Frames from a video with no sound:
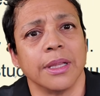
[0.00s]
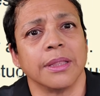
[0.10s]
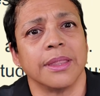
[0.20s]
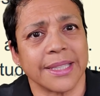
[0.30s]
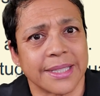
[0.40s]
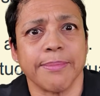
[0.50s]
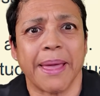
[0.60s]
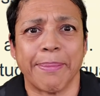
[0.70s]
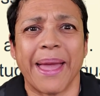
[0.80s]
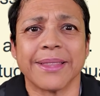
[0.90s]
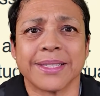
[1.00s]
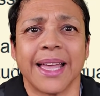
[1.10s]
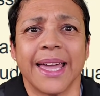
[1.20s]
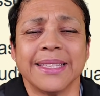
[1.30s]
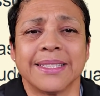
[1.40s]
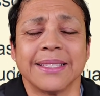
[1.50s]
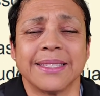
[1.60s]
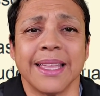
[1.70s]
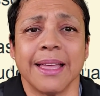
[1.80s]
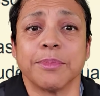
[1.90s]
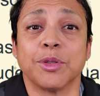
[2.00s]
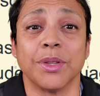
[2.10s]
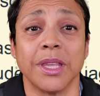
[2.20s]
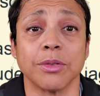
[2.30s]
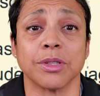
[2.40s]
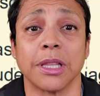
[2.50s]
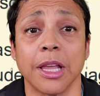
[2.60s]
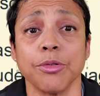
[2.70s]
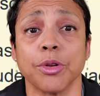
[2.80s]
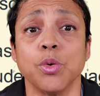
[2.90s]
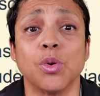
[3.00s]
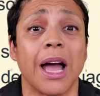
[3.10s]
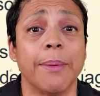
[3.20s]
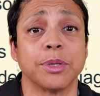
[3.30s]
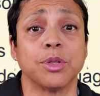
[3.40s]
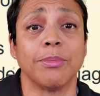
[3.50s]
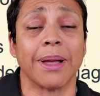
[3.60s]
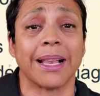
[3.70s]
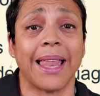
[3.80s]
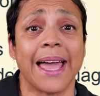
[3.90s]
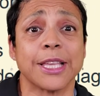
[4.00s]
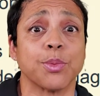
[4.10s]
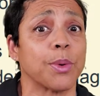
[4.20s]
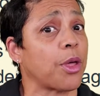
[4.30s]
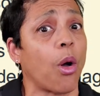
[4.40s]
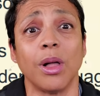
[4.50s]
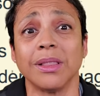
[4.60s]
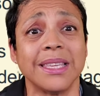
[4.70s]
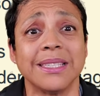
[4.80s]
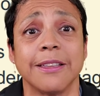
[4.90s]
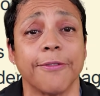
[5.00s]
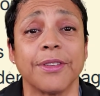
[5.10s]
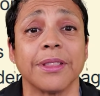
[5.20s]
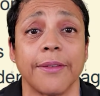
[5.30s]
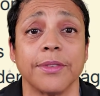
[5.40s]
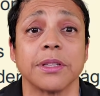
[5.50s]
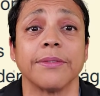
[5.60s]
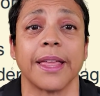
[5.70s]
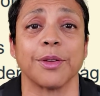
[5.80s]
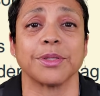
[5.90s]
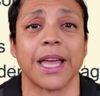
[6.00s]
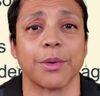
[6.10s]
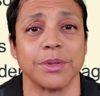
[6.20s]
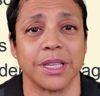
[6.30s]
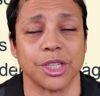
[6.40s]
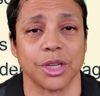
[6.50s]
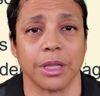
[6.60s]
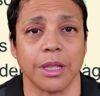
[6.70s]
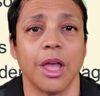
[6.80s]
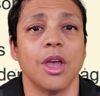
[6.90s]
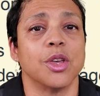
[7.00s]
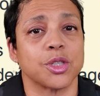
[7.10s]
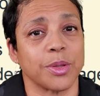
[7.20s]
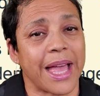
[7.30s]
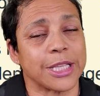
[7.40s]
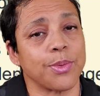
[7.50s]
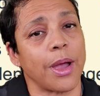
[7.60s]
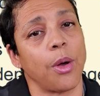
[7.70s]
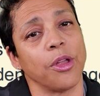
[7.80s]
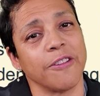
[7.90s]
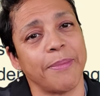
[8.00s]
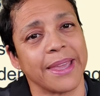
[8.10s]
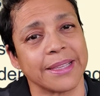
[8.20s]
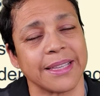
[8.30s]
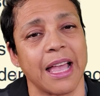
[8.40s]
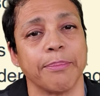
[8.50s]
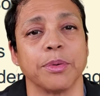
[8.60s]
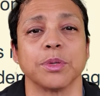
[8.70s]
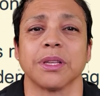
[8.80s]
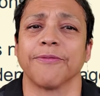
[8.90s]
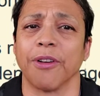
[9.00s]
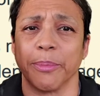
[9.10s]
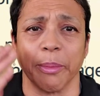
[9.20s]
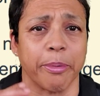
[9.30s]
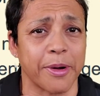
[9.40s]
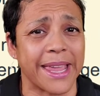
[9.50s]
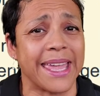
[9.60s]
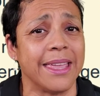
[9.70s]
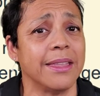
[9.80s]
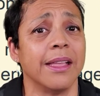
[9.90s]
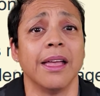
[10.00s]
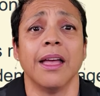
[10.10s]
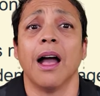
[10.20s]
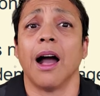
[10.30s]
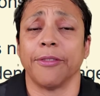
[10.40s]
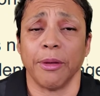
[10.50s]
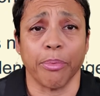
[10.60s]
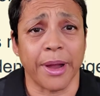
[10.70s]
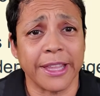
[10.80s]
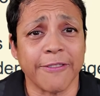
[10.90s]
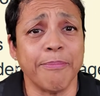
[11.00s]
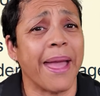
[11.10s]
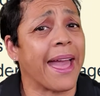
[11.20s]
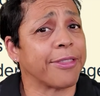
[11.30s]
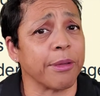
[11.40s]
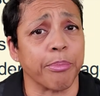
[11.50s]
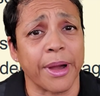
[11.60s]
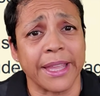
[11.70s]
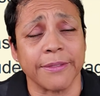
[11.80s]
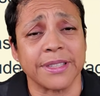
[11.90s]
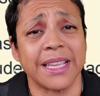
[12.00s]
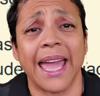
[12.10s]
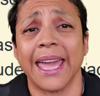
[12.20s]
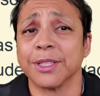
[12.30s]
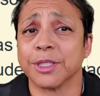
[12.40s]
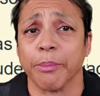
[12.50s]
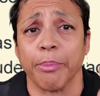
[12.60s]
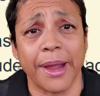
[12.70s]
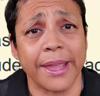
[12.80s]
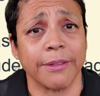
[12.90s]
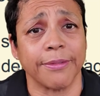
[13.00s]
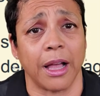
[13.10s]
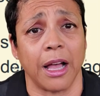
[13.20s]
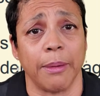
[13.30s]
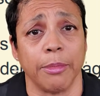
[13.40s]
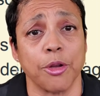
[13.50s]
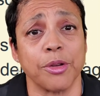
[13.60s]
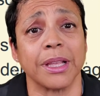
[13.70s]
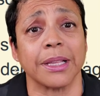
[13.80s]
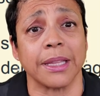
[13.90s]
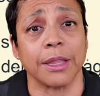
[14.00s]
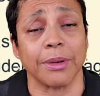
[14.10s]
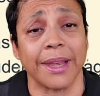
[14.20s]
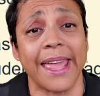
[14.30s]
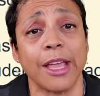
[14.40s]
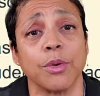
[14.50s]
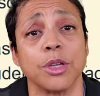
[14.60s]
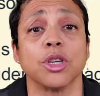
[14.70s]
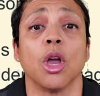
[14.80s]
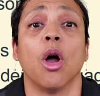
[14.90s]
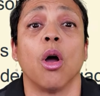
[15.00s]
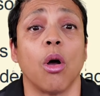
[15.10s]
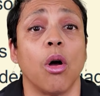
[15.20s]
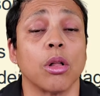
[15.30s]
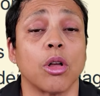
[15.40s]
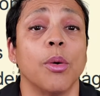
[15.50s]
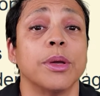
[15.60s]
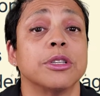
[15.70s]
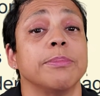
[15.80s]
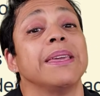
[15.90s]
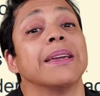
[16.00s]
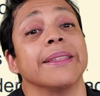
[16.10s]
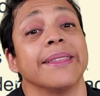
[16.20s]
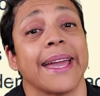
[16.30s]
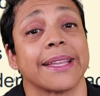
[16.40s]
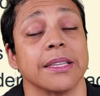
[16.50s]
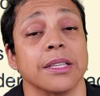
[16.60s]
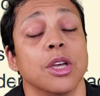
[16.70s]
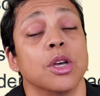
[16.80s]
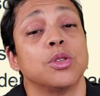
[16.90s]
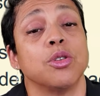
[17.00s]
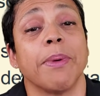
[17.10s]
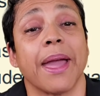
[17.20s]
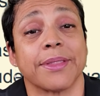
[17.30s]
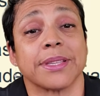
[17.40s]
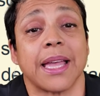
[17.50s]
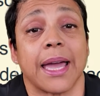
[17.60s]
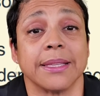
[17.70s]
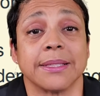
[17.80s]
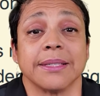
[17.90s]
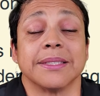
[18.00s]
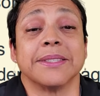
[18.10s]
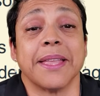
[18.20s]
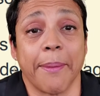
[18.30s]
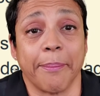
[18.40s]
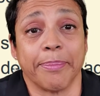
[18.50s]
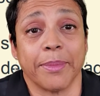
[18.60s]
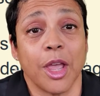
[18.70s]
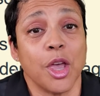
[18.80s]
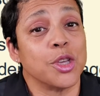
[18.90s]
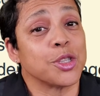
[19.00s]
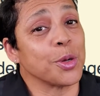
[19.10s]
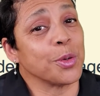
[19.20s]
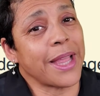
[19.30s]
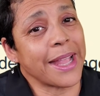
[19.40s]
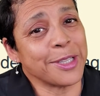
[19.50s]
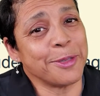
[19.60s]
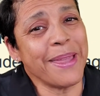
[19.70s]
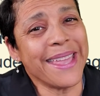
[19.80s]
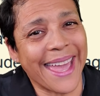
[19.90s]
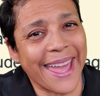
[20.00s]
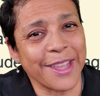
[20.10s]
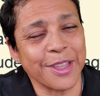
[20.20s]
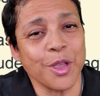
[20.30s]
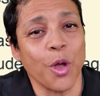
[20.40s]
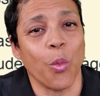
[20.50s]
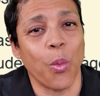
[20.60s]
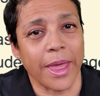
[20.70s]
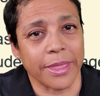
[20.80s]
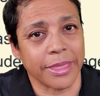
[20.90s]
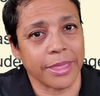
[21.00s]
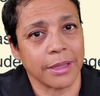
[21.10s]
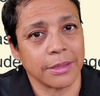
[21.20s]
this math, science, and STEM to an English learner who comes into my class with all these different levels of language acquisition. So that's why all of my examples from the brain of math, the brain of science, the brain of learning another language are all going to be connected to math, science, and STEM. So let us begin with